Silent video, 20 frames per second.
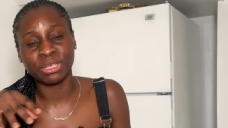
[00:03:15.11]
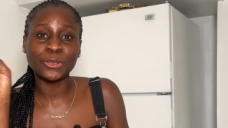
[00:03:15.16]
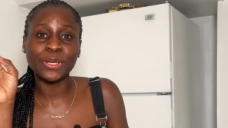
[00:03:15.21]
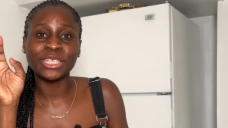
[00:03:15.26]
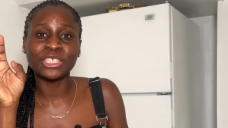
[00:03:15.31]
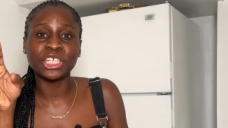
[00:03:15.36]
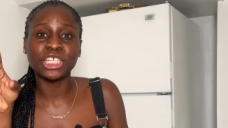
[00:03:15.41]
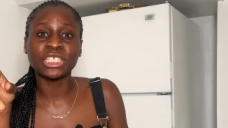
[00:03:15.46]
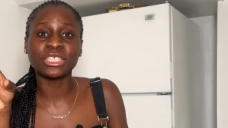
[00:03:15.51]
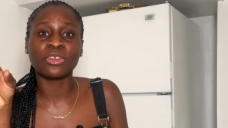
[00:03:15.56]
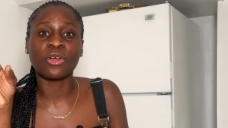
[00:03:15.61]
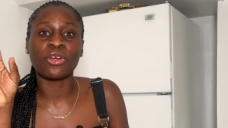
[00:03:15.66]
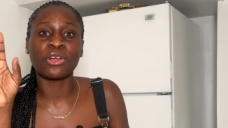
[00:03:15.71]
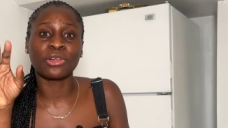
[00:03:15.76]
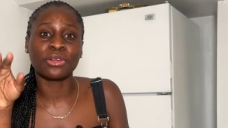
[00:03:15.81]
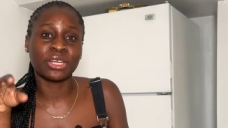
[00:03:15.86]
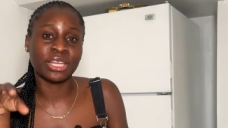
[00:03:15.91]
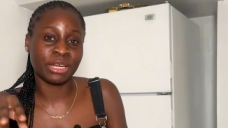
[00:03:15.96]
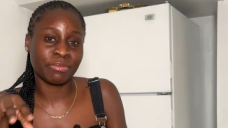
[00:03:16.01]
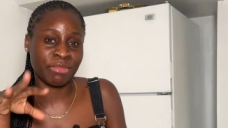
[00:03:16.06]
So I just
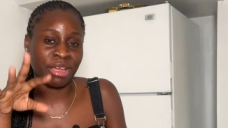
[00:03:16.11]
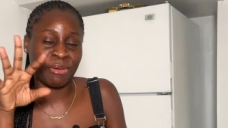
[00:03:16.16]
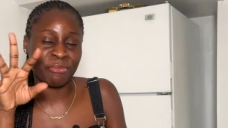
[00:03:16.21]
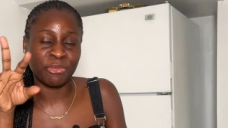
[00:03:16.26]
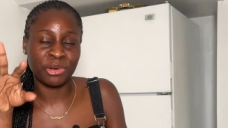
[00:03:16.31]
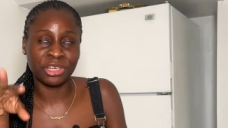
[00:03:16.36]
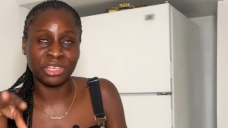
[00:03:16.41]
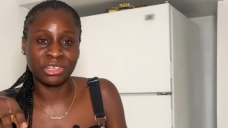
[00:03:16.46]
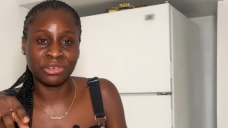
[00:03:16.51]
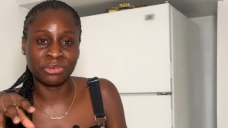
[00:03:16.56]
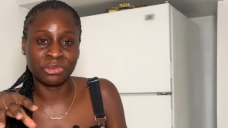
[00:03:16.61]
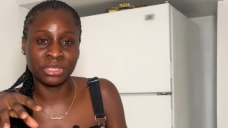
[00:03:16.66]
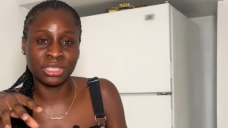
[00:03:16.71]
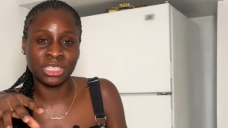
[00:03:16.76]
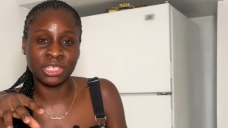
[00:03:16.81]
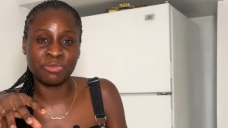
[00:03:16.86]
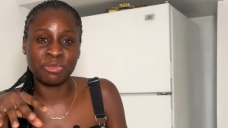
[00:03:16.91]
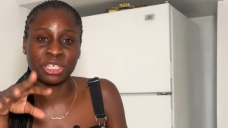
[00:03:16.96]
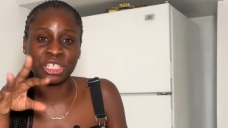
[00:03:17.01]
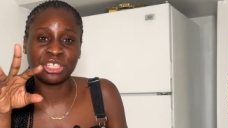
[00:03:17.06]
concluded my morning
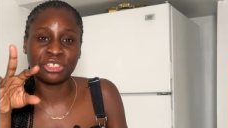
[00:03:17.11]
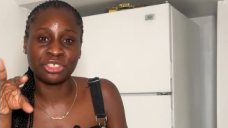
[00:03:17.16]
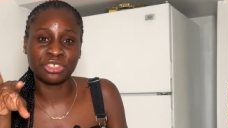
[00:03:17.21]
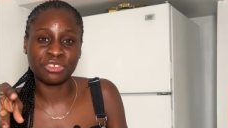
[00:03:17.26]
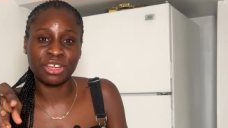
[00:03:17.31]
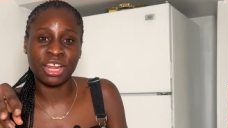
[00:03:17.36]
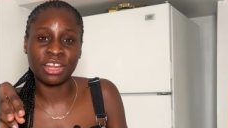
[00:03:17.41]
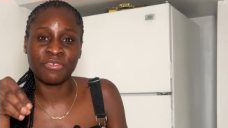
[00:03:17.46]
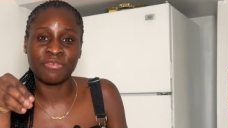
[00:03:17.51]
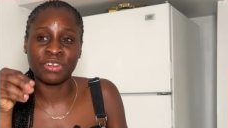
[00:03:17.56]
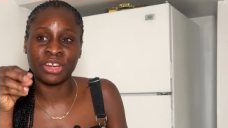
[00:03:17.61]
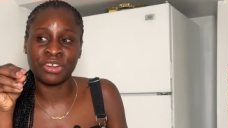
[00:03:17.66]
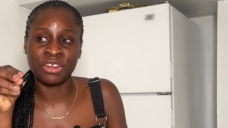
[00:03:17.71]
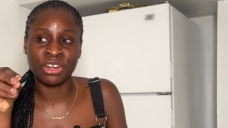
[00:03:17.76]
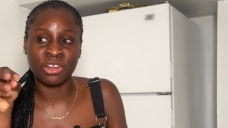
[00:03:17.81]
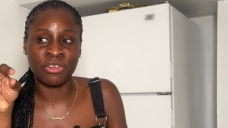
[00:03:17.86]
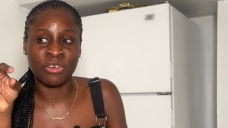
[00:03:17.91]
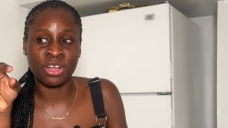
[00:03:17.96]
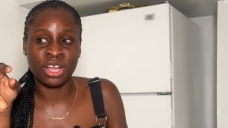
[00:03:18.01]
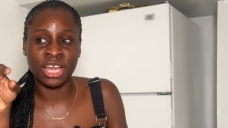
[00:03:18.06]
routine, which is usually
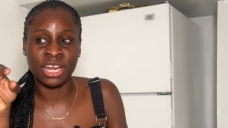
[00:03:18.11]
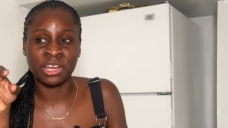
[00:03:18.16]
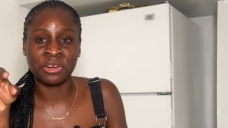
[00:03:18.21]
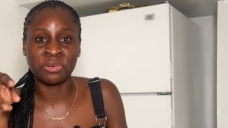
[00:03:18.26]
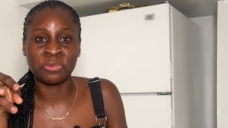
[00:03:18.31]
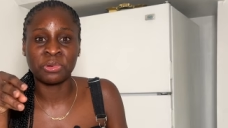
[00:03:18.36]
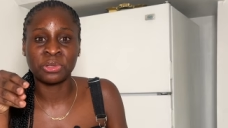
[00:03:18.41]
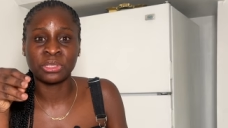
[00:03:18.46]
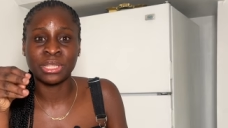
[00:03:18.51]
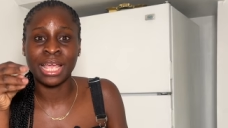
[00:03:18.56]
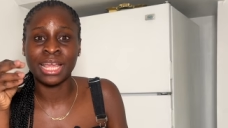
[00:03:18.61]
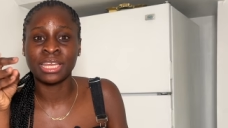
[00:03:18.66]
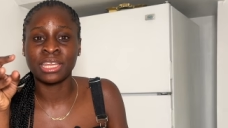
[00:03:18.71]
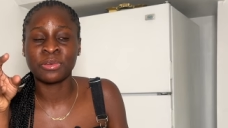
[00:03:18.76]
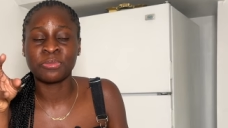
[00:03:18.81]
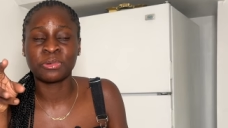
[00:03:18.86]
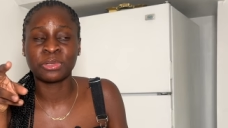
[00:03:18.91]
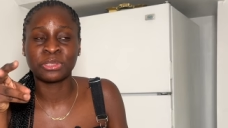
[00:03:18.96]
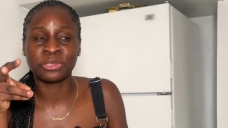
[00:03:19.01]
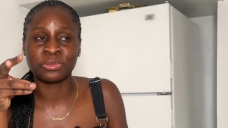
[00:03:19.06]
very long, and I don't want I
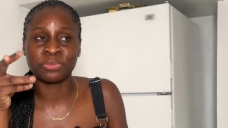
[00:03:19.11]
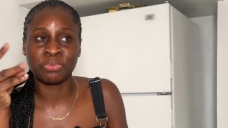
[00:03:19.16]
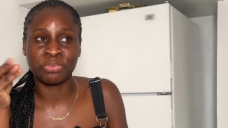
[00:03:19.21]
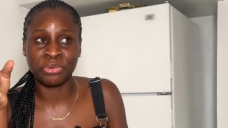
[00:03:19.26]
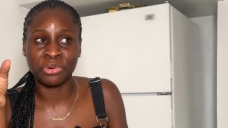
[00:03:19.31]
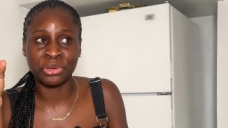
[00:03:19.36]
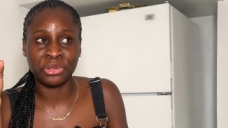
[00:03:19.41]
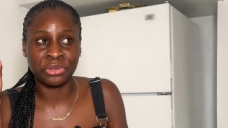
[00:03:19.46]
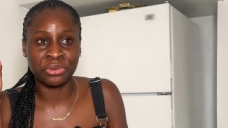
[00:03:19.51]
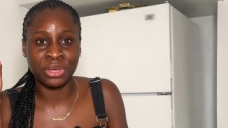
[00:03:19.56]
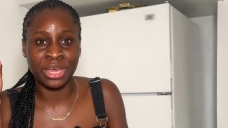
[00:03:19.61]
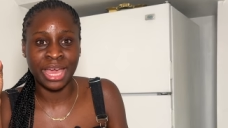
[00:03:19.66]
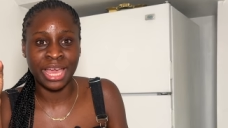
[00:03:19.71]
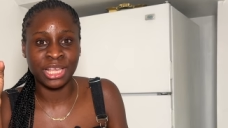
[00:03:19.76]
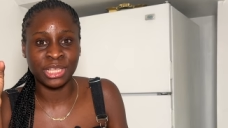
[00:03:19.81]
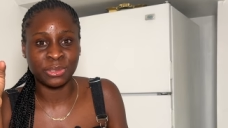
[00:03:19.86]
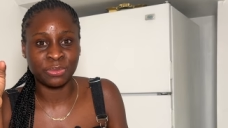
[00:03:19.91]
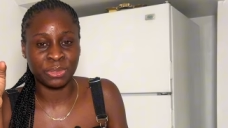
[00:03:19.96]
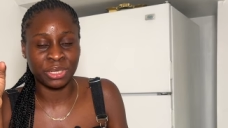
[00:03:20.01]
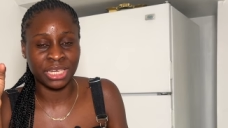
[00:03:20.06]
didn't want to bore you
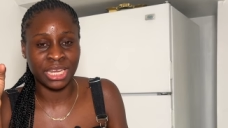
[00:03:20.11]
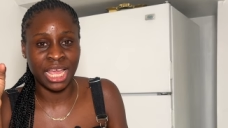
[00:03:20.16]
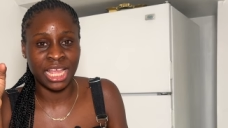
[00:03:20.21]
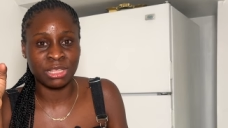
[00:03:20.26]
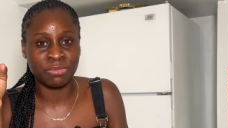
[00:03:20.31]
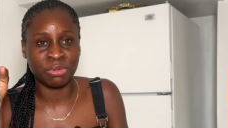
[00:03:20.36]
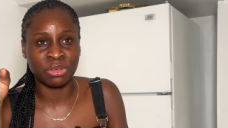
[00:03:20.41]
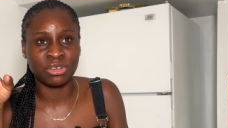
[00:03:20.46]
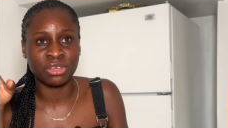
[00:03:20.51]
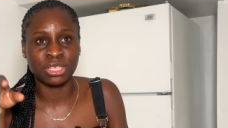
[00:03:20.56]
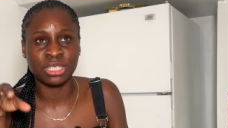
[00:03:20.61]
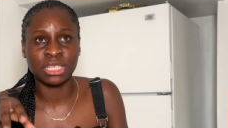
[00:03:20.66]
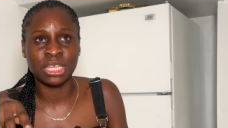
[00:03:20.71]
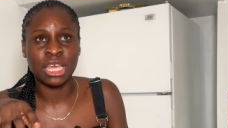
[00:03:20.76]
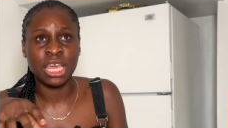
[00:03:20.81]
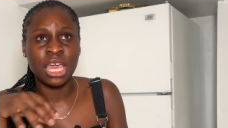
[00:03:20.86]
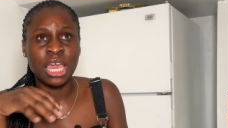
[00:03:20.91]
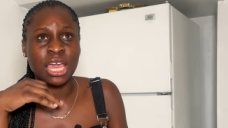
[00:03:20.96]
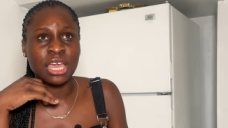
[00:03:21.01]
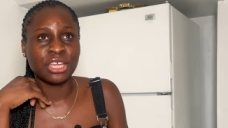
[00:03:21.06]
guys with that because
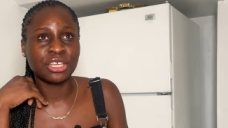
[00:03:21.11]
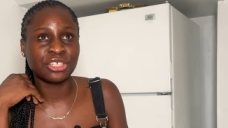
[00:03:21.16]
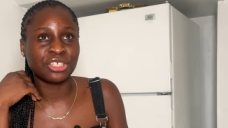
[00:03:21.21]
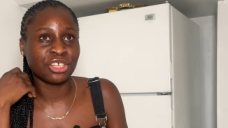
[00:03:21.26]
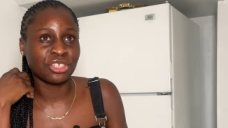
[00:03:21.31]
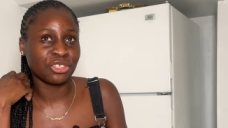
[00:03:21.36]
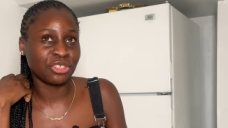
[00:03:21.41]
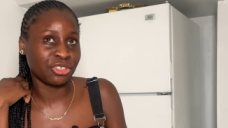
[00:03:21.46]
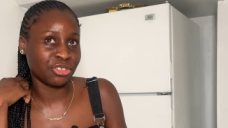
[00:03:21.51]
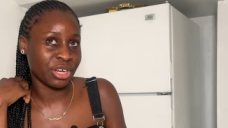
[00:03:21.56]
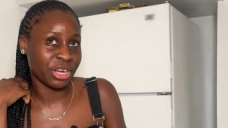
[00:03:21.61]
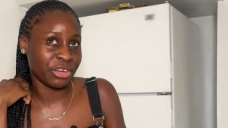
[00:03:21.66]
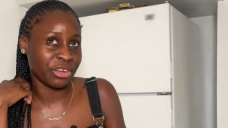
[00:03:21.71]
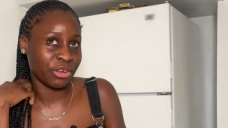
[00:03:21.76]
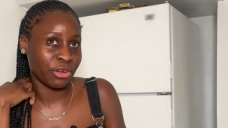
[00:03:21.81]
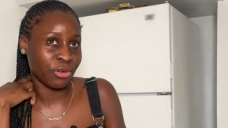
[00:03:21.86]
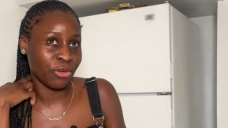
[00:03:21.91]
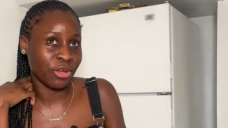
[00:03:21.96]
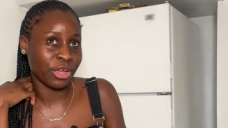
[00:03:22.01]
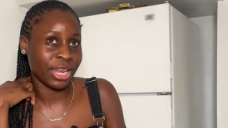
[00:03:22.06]
it's just
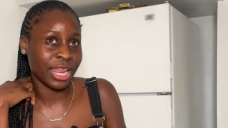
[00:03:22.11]
usually long.